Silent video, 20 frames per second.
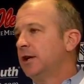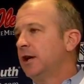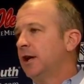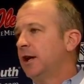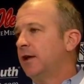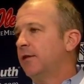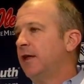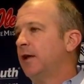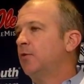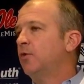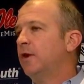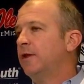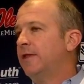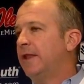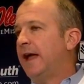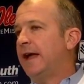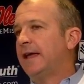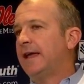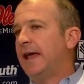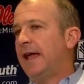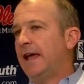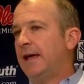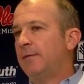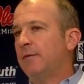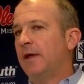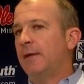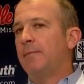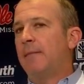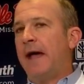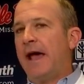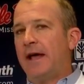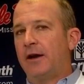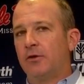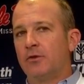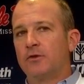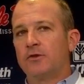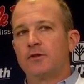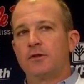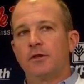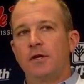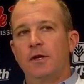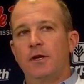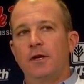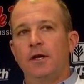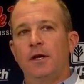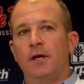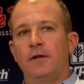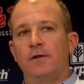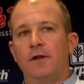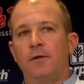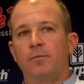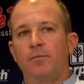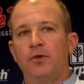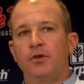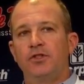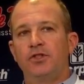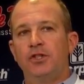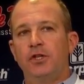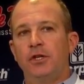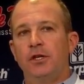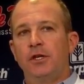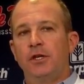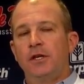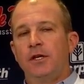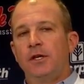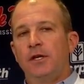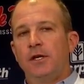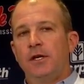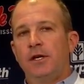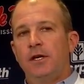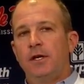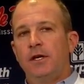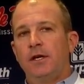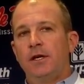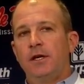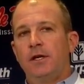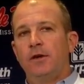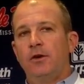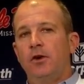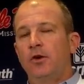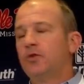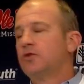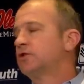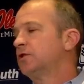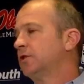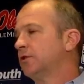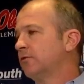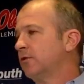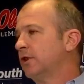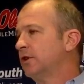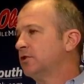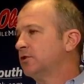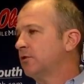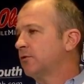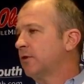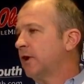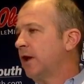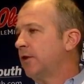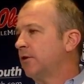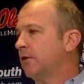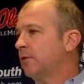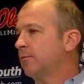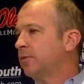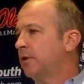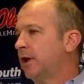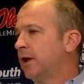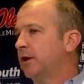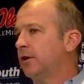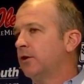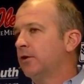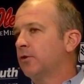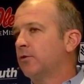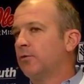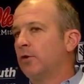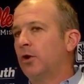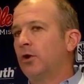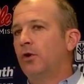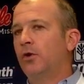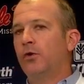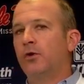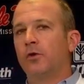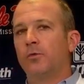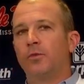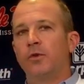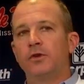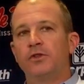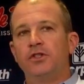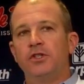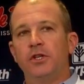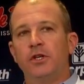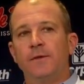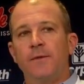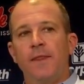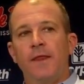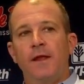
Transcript: uh, they win that game that matters, uh, that puts you uh, hosting a regional rather than playing on the road, or puts you